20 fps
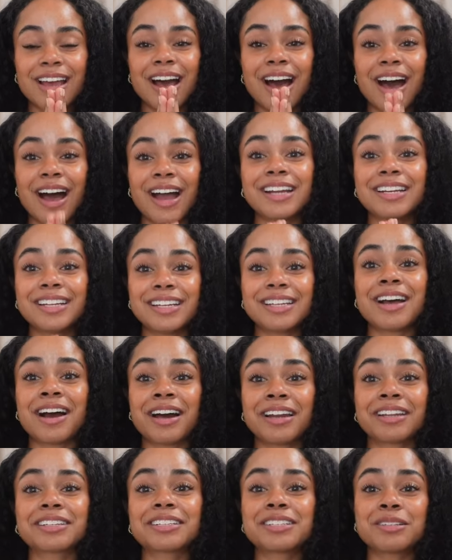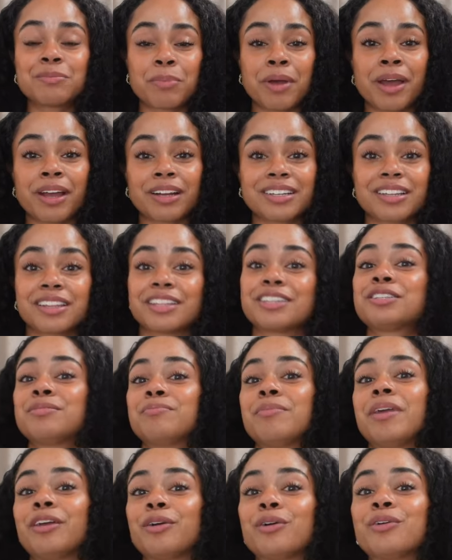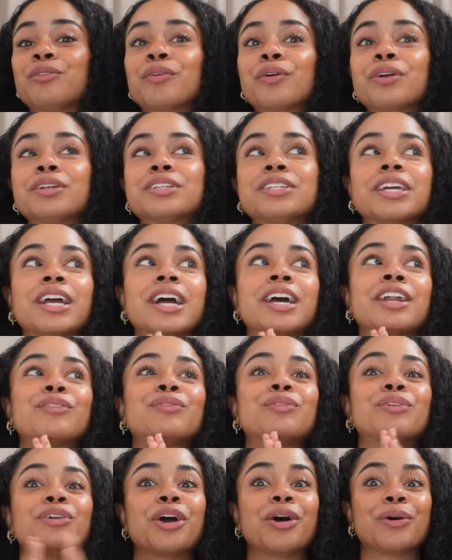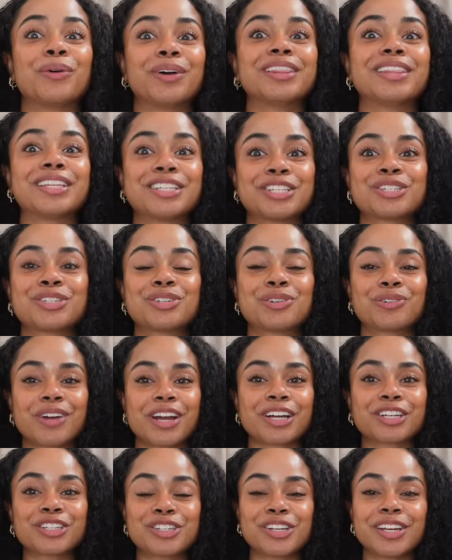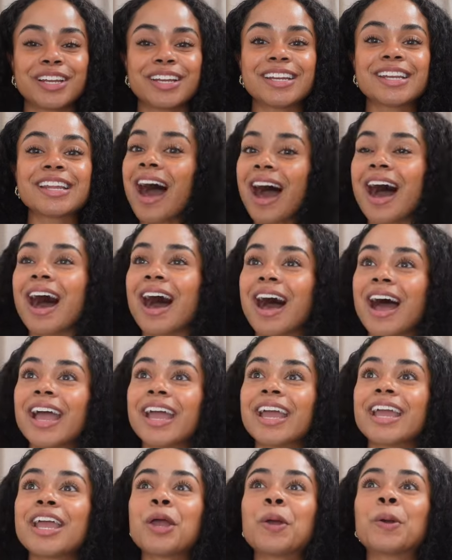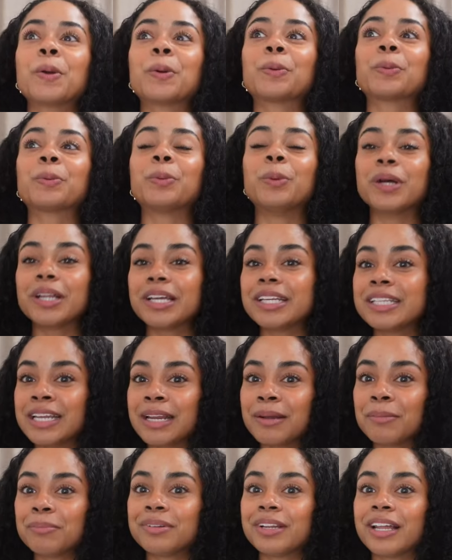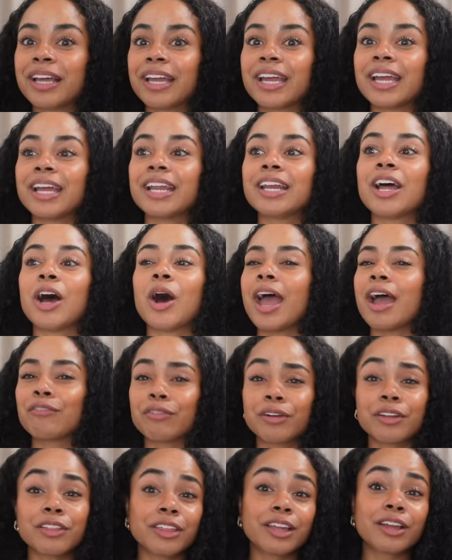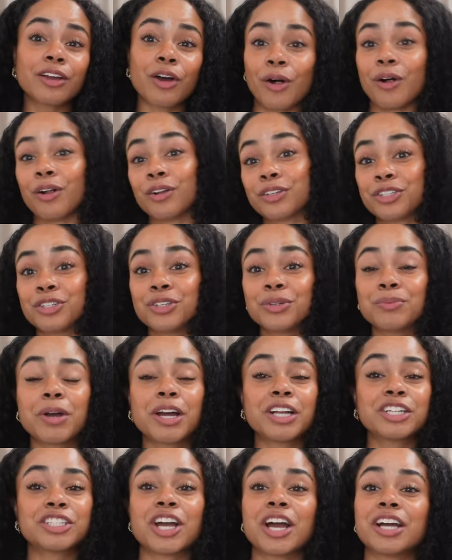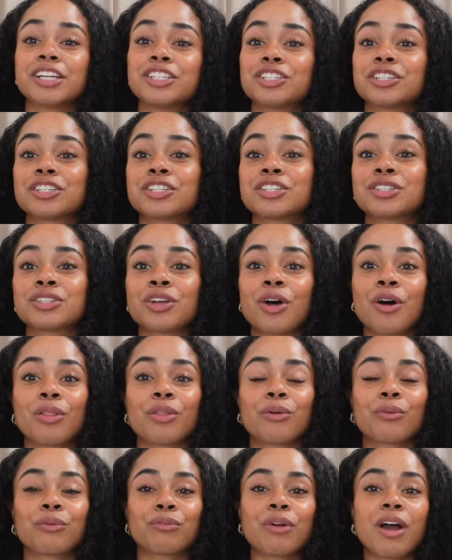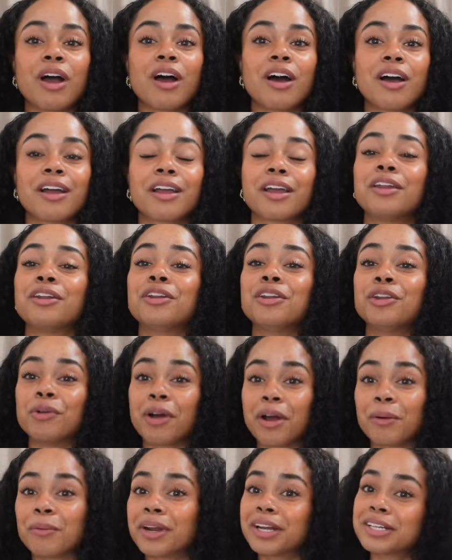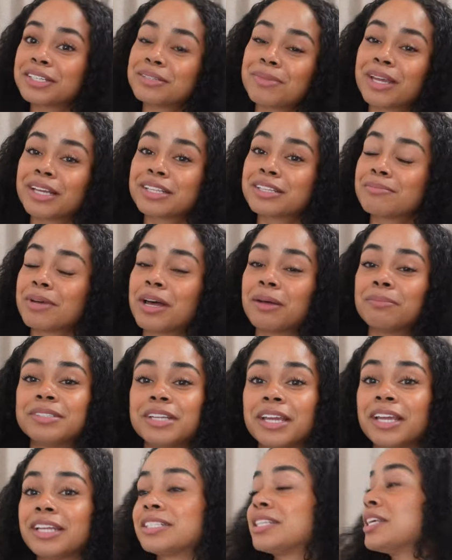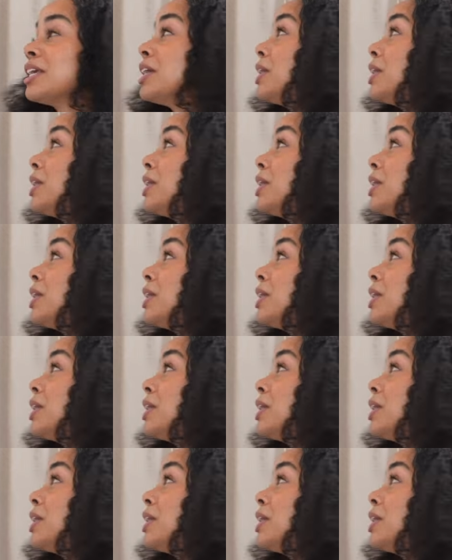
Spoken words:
I did not expect this makeover to kind of go in this direction. I really didn't plan everything all too much. I just saw the rug, knew I wanted to make some updates,